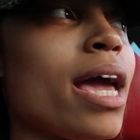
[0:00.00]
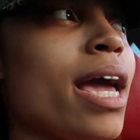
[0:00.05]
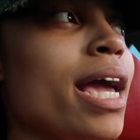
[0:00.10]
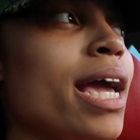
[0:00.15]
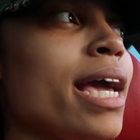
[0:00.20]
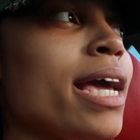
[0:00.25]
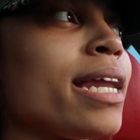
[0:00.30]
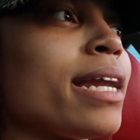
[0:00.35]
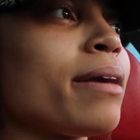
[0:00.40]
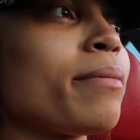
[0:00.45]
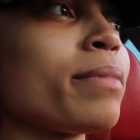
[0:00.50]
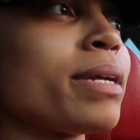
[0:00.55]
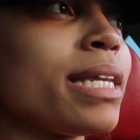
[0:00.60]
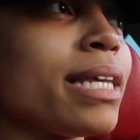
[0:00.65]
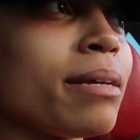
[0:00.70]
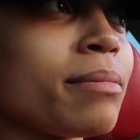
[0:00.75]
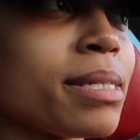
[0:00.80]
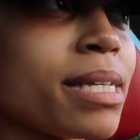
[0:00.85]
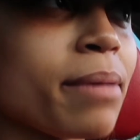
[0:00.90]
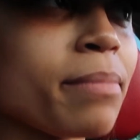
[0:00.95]
And I'm
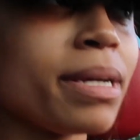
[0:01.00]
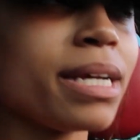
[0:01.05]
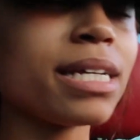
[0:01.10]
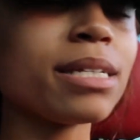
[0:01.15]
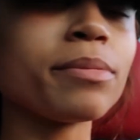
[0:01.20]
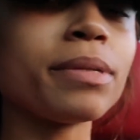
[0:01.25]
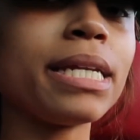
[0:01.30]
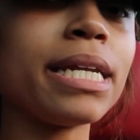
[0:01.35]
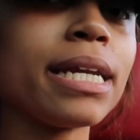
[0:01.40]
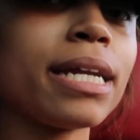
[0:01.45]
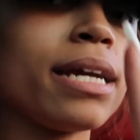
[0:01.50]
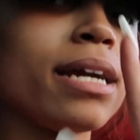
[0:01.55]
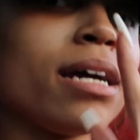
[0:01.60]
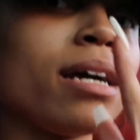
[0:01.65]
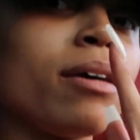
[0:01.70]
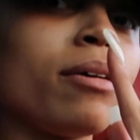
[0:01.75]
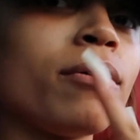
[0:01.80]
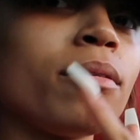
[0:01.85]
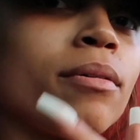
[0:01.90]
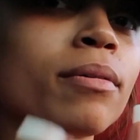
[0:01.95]
really upset because we didn't
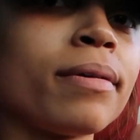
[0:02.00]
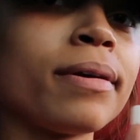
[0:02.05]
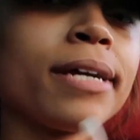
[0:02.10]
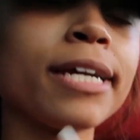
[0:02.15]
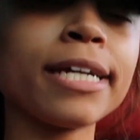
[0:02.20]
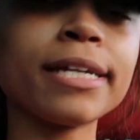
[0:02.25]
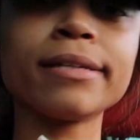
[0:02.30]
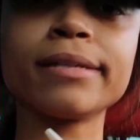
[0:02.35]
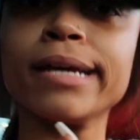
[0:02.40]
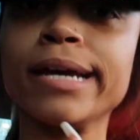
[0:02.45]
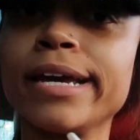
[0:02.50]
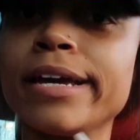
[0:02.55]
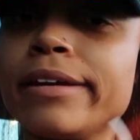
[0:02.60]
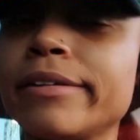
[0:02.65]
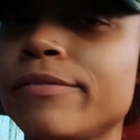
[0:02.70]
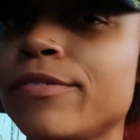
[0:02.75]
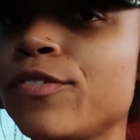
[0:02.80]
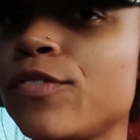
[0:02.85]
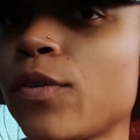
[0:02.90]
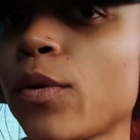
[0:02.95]
go on like
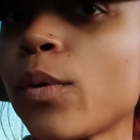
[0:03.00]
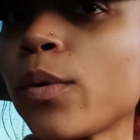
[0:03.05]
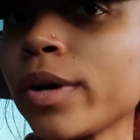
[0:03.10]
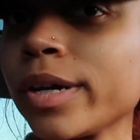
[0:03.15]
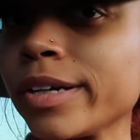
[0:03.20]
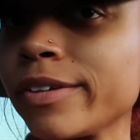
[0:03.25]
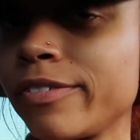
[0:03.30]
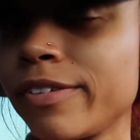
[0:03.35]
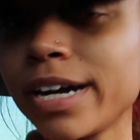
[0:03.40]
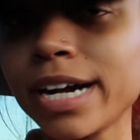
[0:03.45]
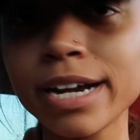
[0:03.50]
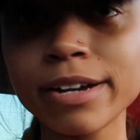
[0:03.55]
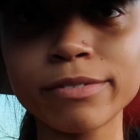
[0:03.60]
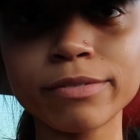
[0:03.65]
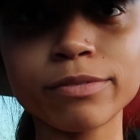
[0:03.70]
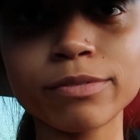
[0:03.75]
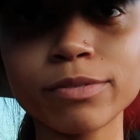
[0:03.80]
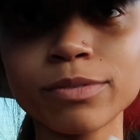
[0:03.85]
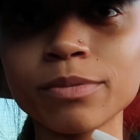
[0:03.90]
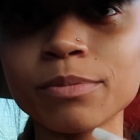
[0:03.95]
4 or 5,
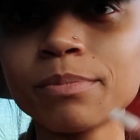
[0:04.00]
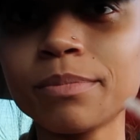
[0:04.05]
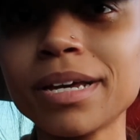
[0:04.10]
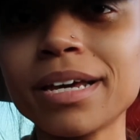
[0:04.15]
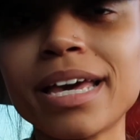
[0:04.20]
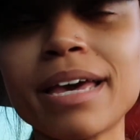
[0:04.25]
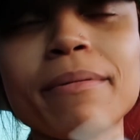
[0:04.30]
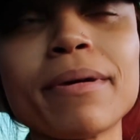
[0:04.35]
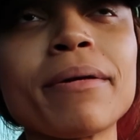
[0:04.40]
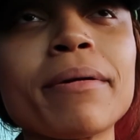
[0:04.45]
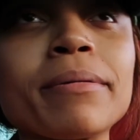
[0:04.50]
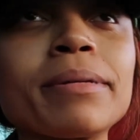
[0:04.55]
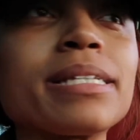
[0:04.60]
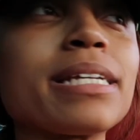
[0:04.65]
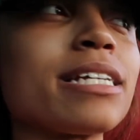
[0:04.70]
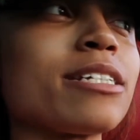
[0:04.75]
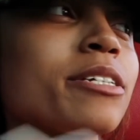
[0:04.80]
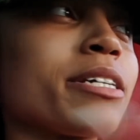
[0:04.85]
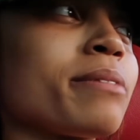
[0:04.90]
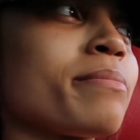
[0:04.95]
okay, maybe I'm
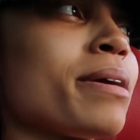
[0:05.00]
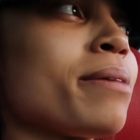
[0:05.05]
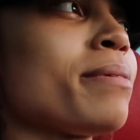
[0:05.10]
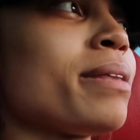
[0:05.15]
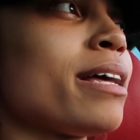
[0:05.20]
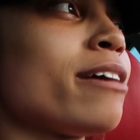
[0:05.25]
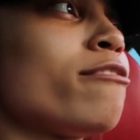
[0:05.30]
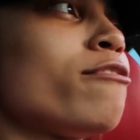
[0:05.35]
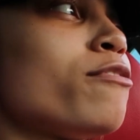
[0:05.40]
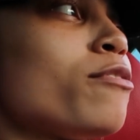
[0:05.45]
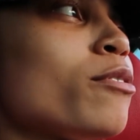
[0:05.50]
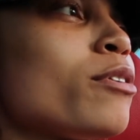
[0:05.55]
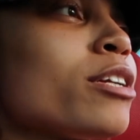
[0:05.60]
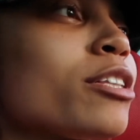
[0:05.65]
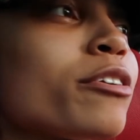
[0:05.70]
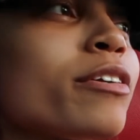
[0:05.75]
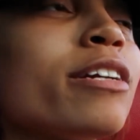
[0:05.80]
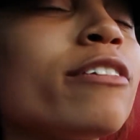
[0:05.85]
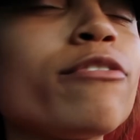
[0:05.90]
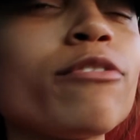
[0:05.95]
exaggerating, maybe like
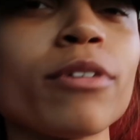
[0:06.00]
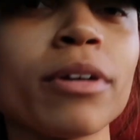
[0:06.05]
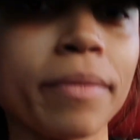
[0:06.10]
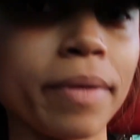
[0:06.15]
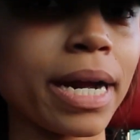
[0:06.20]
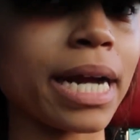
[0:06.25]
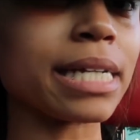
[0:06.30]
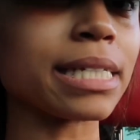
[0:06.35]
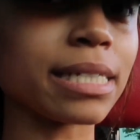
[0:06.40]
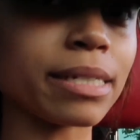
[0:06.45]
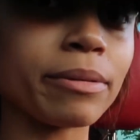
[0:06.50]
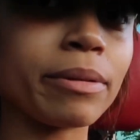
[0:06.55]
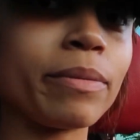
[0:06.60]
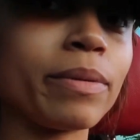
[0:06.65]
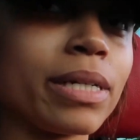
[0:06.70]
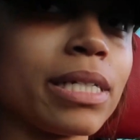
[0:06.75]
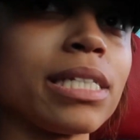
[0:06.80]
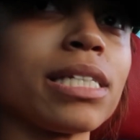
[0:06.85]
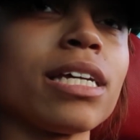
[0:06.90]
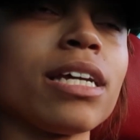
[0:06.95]
3 to 4 rides that we
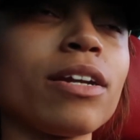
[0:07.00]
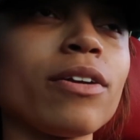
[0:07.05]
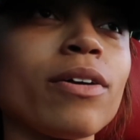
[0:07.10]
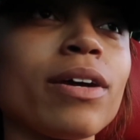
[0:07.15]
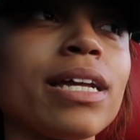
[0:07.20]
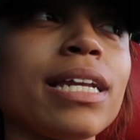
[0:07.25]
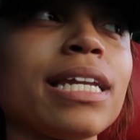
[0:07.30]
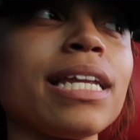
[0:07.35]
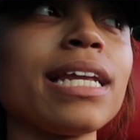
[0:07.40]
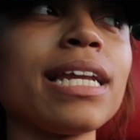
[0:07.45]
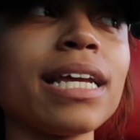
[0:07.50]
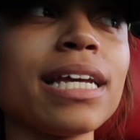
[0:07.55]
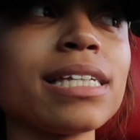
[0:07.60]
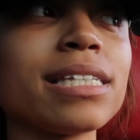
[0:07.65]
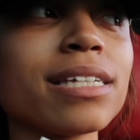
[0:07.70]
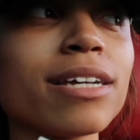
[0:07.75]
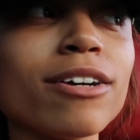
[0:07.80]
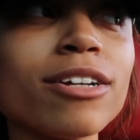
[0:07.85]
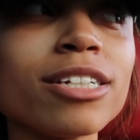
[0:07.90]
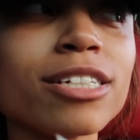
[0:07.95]
wanted to get on. Didn't
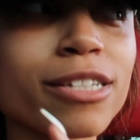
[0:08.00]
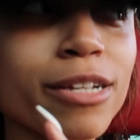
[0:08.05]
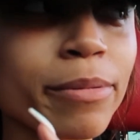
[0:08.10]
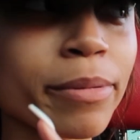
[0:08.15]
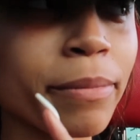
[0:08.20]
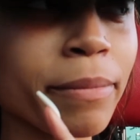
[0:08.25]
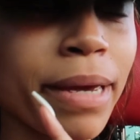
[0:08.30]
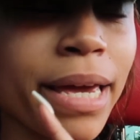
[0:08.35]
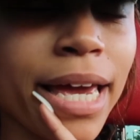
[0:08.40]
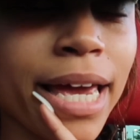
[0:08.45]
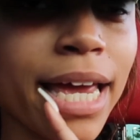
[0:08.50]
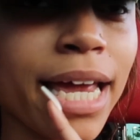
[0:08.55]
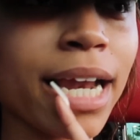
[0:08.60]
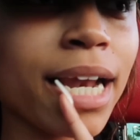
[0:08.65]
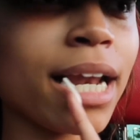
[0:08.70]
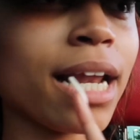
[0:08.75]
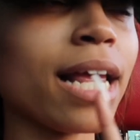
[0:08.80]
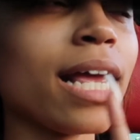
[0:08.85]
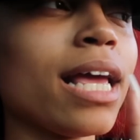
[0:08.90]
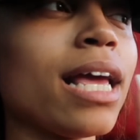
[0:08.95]
get to go on the
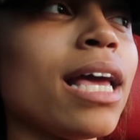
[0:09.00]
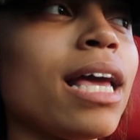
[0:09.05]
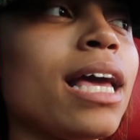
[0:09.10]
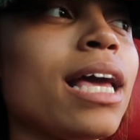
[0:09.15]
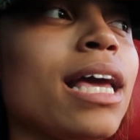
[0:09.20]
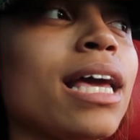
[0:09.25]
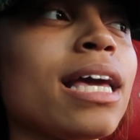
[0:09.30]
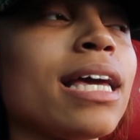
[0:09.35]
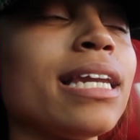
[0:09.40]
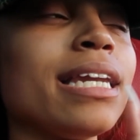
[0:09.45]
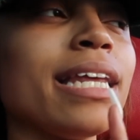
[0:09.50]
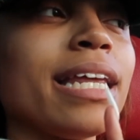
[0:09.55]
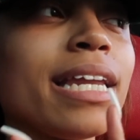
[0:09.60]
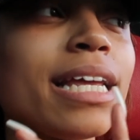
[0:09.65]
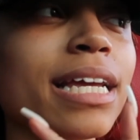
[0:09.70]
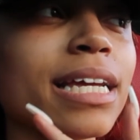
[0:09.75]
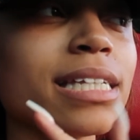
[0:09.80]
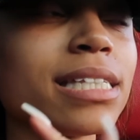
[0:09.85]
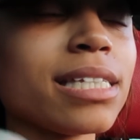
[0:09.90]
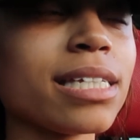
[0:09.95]
Superman,
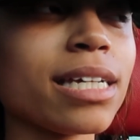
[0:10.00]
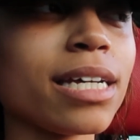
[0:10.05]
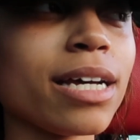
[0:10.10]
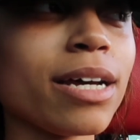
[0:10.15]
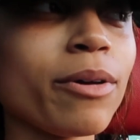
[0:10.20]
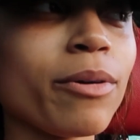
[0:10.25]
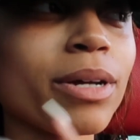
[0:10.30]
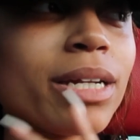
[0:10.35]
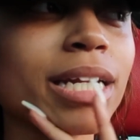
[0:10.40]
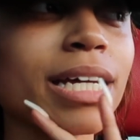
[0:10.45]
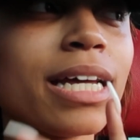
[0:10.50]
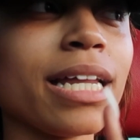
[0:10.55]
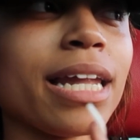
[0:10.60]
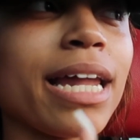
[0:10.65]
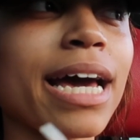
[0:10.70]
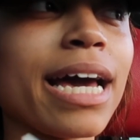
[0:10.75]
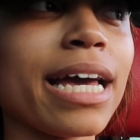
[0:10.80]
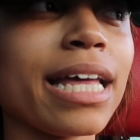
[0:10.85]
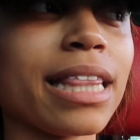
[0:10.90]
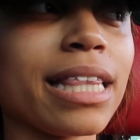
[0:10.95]
didn't get to go on the
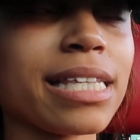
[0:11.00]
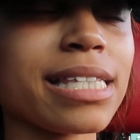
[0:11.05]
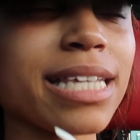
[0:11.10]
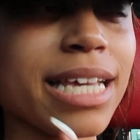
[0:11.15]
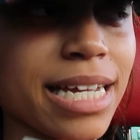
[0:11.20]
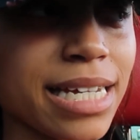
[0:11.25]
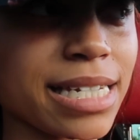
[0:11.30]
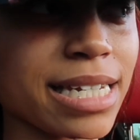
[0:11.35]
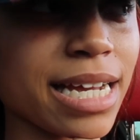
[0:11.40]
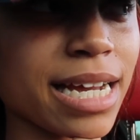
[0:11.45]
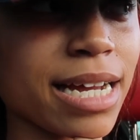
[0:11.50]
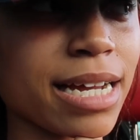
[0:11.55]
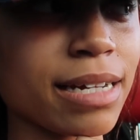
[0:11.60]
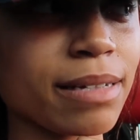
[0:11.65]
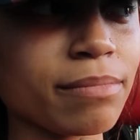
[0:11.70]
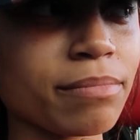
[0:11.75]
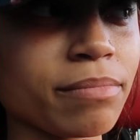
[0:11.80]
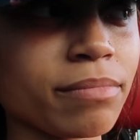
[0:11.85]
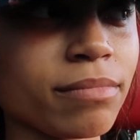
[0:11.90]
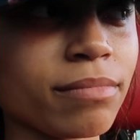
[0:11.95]
Goliath the second
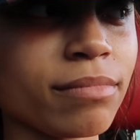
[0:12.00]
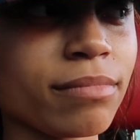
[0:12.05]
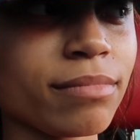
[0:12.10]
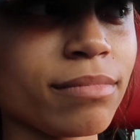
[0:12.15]
time,